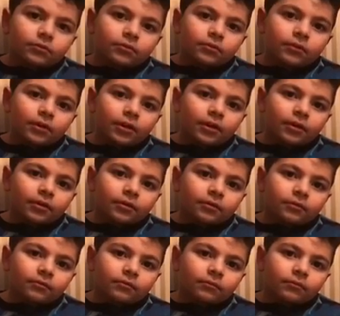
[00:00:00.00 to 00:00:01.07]
That's it.
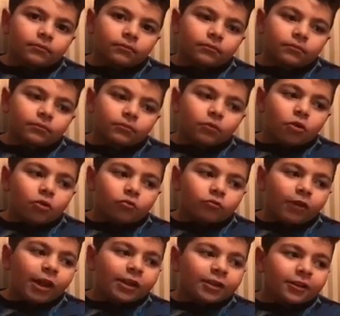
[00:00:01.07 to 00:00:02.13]
No,
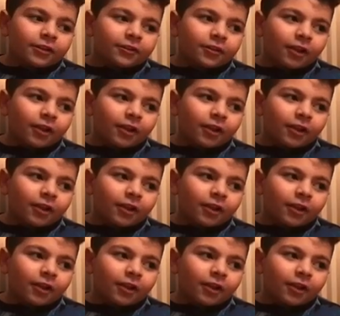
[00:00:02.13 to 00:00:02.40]
red